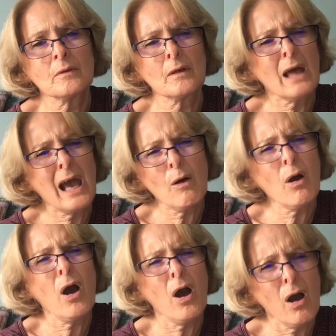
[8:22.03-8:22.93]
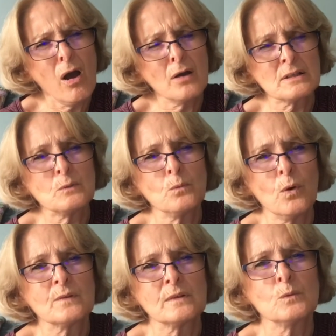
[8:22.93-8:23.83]
how hard it
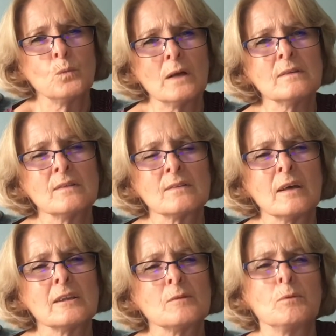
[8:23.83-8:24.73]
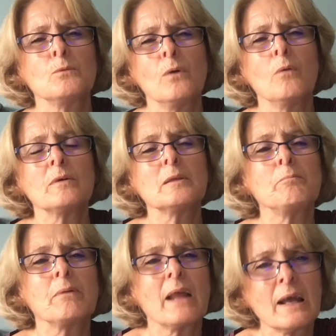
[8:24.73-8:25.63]
was in one sense, but what were the
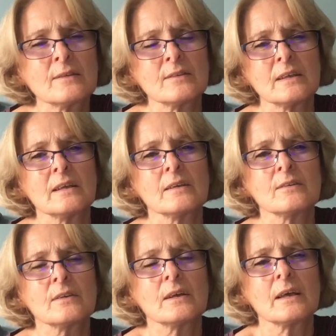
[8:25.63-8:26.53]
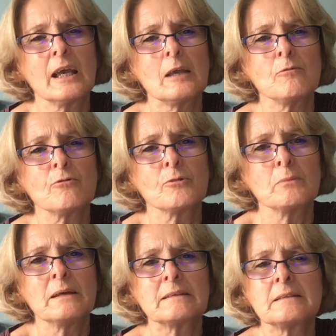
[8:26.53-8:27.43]
blessings that came
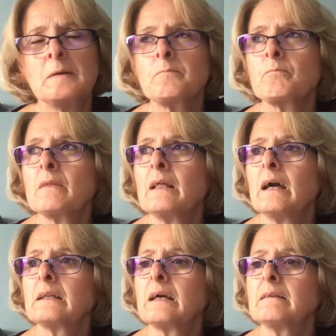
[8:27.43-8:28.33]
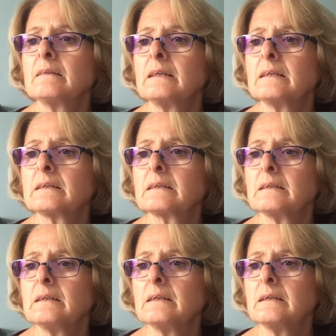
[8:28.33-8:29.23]
from it? And I
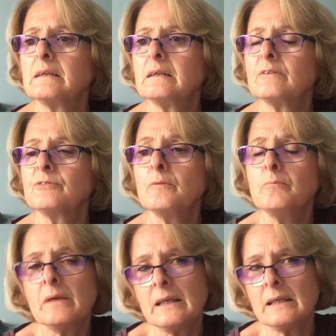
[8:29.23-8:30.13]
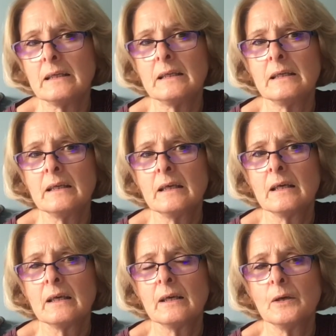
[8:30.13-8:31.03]
think for me,
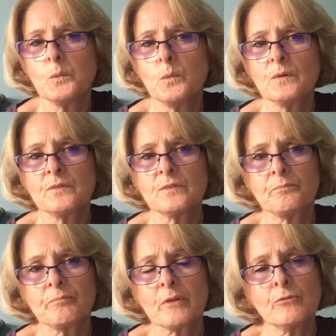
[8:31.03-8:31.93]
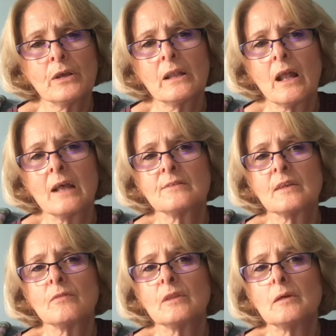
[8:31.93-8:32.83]
it was
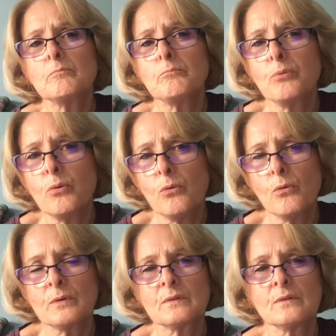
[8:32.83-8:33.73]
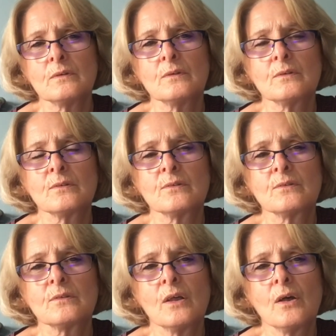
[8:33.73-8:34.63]
realizing the
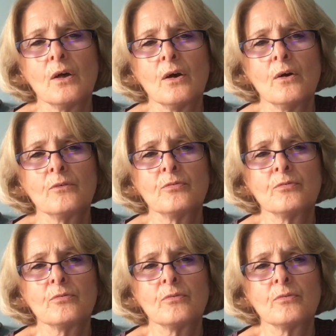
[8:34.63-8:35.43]
importance of